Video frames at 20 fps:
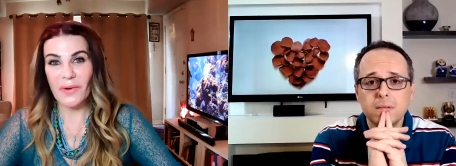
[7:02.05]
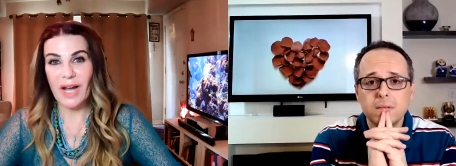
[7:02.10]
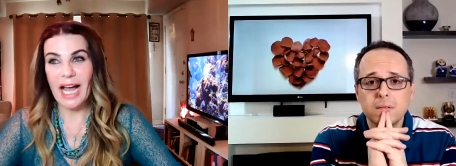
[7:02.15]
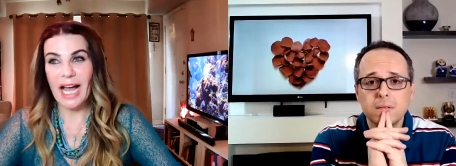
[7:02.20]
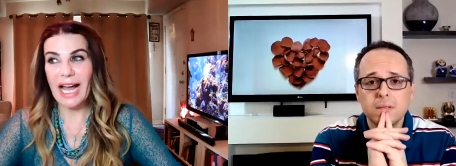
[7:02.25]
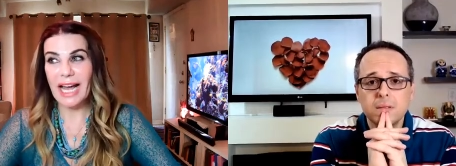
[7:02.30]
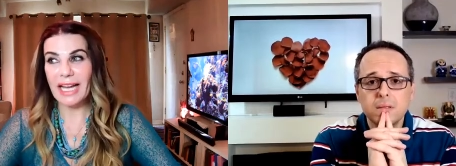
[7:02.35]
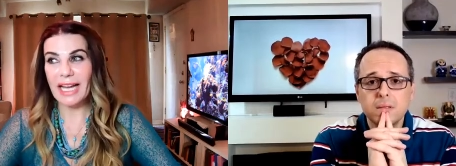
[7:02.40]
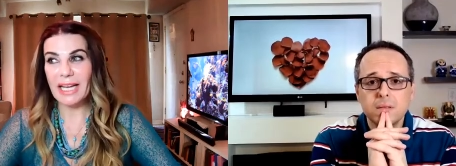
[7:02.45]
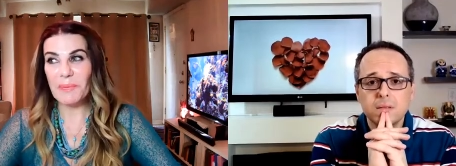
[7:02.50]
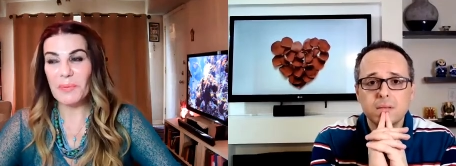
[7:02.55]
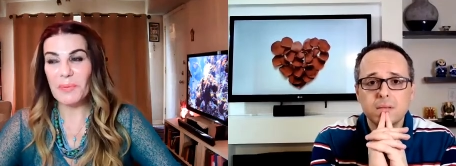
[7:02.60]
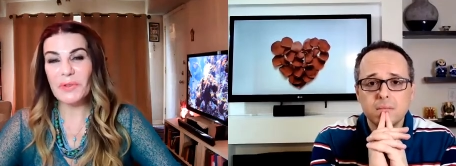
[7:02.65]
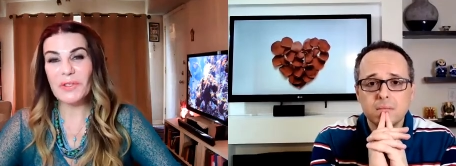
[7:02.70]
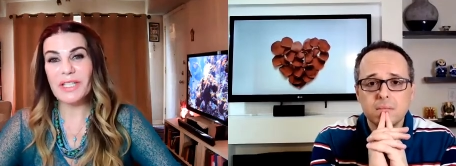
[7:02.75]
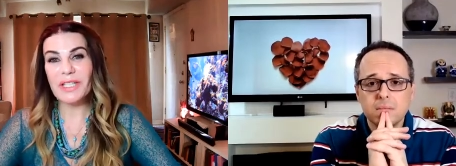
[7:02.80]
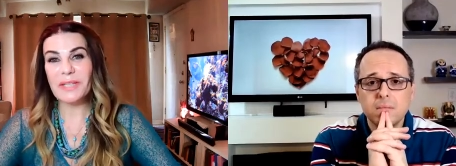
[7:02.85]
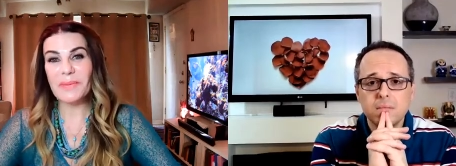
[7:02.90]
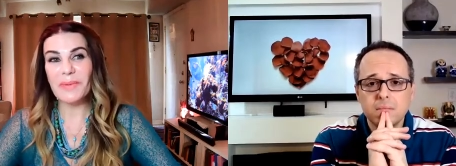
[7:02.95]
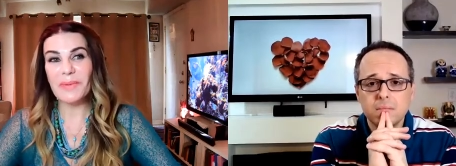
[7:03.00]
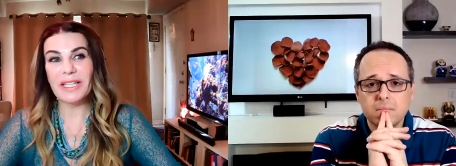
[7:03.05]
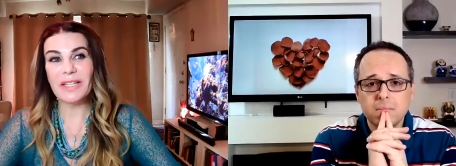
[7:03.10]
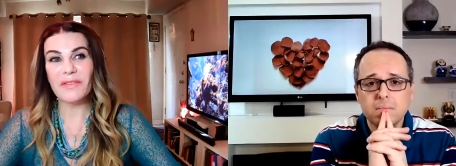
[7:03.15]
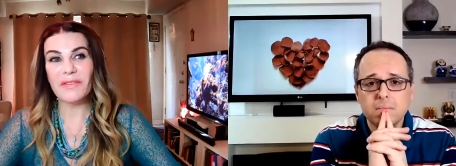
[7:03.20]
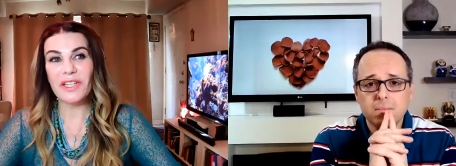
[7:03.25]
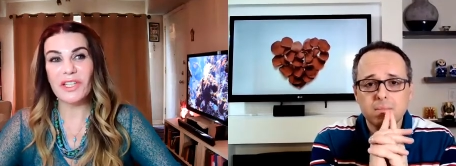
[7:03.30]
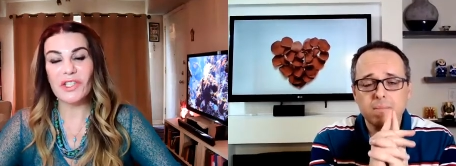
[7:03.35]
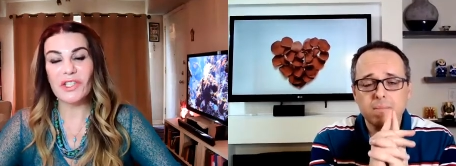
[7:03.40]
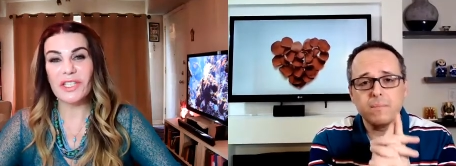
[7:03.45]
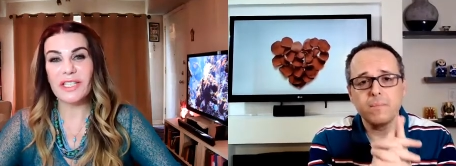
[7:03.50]
Speaker 1: I personally believe
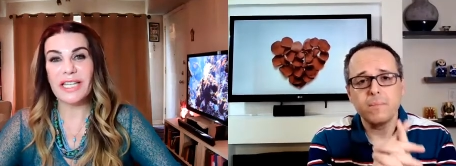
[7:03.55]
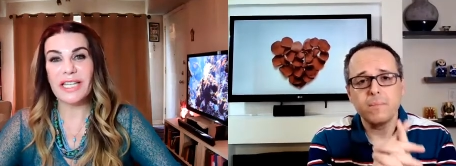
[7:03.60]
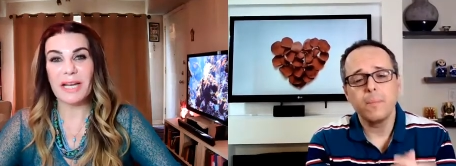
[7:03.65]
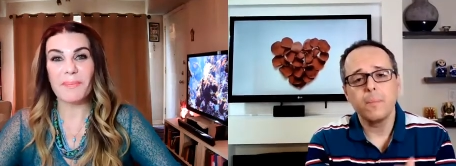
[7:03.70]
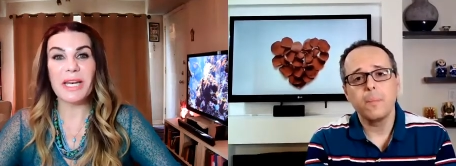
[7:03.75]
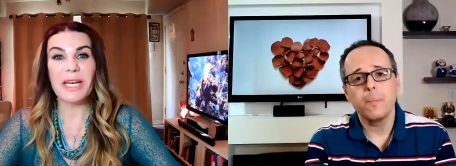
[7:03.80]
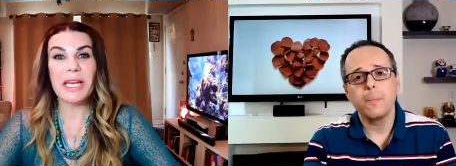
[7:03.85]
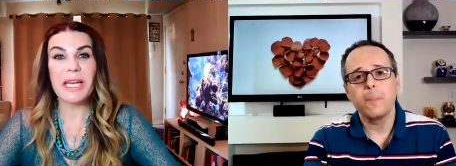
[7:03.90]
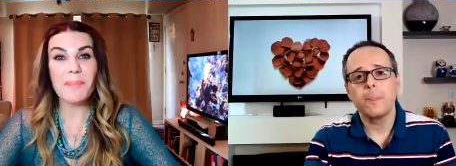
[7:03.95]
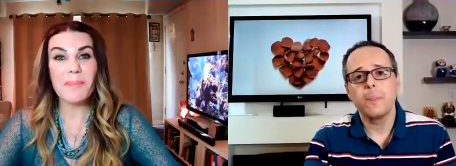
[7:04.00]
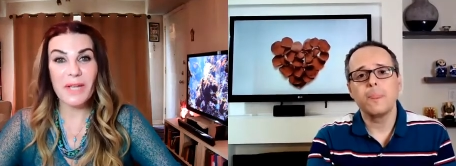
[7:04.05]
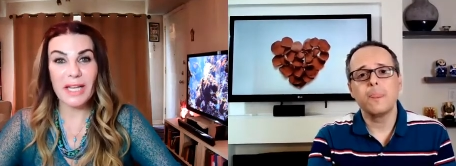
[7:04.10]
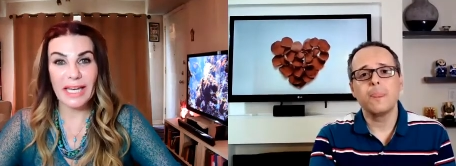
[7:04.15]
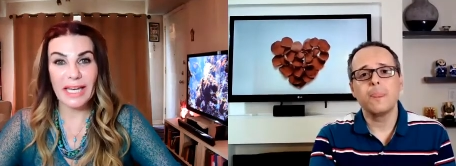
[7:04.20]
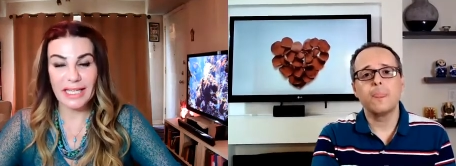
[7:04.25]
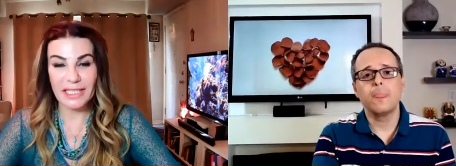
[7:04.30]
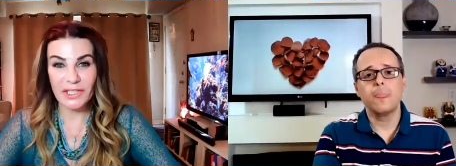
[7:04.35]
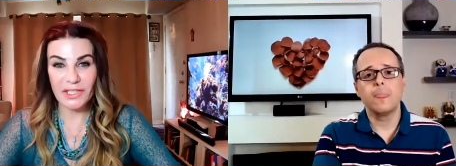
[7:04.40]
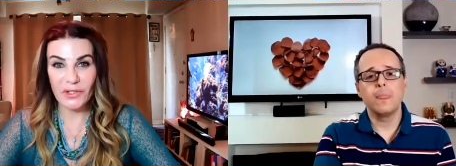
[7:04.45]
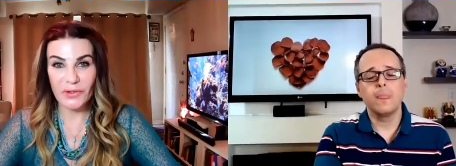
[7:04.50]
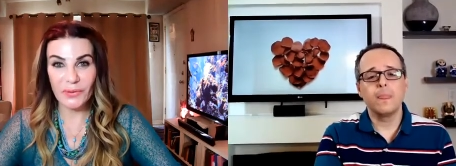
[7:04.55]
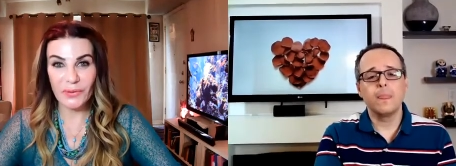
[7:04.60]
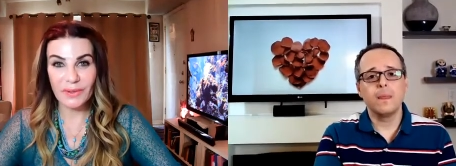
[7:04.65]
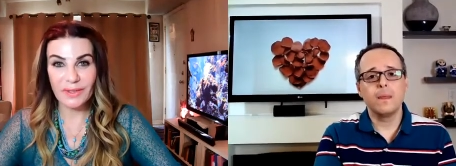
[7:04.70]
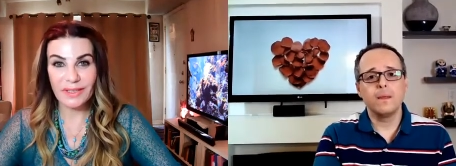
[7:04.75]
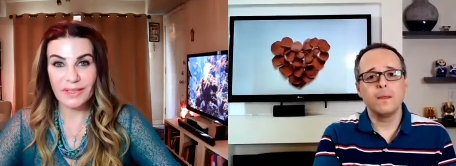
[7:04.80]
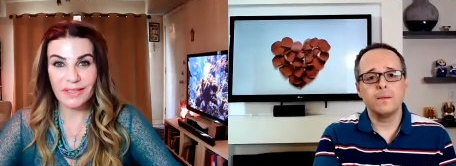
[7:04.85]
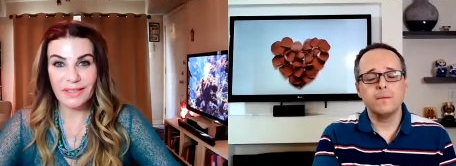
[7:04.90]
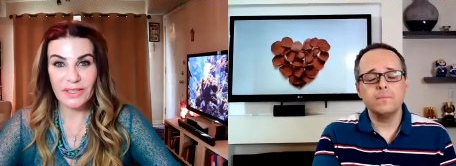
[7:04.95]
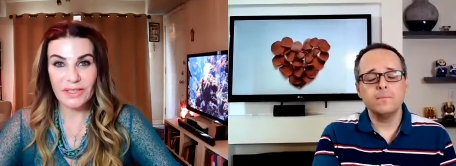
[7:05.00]
they just can manipulate you
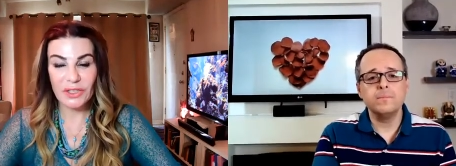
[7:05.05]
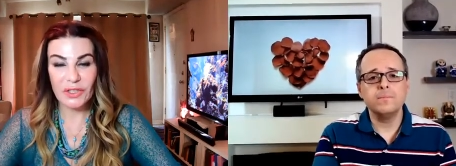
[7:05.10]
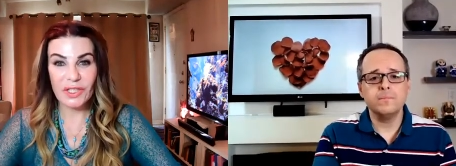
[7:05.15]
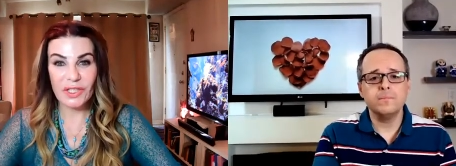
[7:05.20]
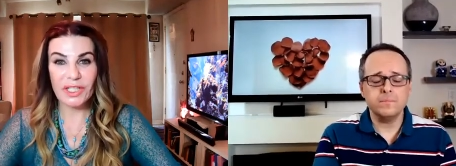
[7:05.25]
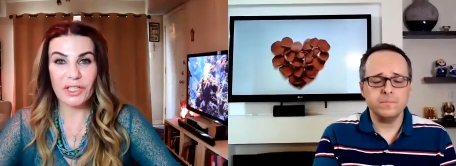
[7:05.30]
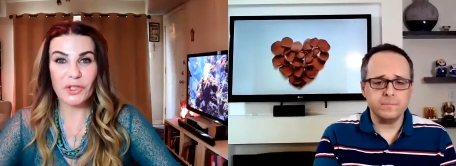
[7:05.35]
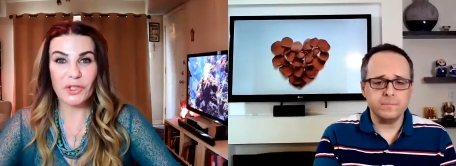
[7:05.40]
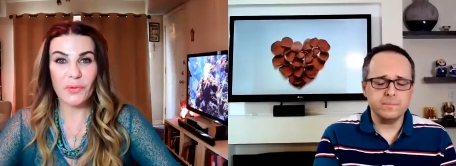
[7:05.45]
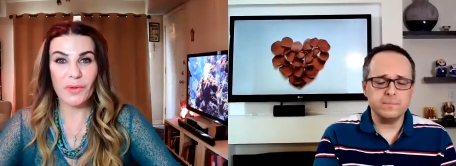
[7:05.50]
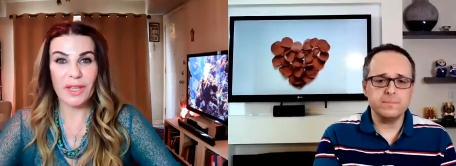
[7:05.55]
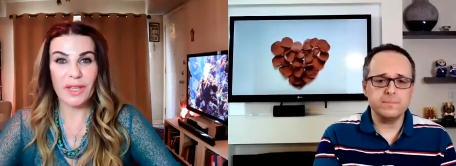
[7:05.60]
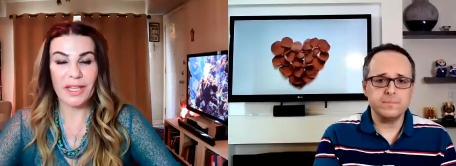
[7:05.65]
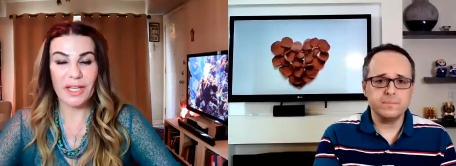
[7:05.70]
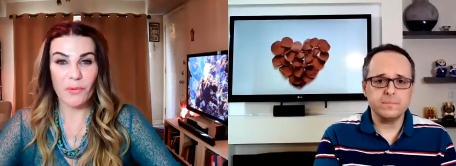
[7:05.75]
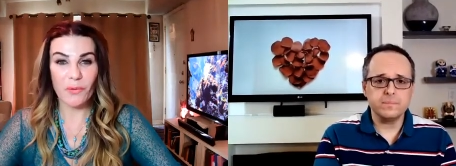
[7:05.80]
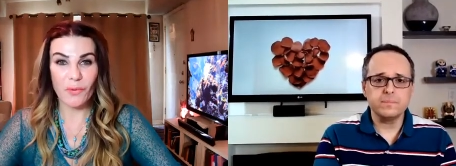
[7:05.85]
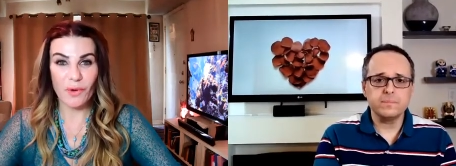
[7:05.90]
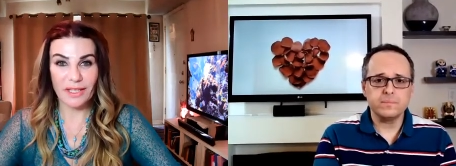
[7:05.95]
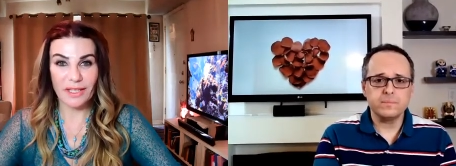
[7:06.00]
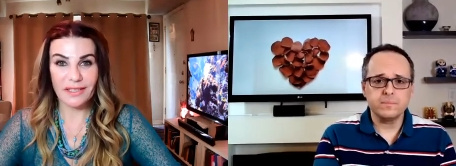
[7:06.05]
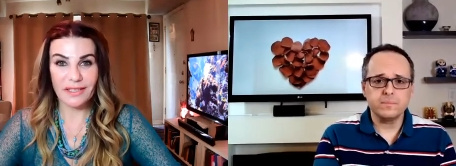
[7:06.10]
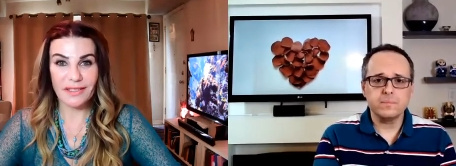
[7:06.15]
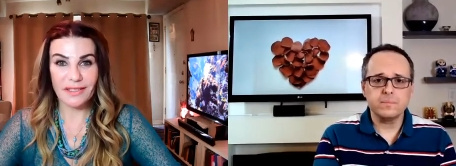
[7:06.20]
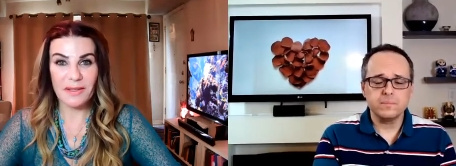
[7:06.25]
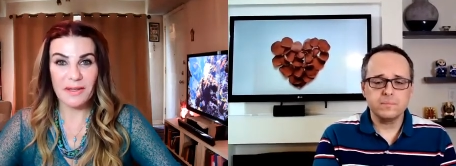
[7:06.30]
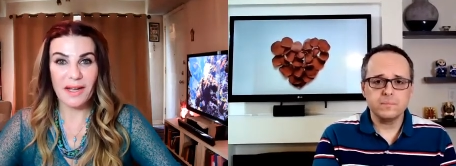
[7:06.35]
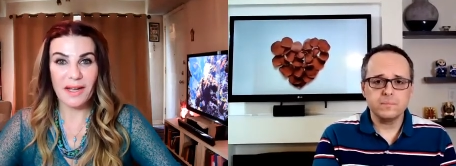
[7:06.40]
to get to what they want.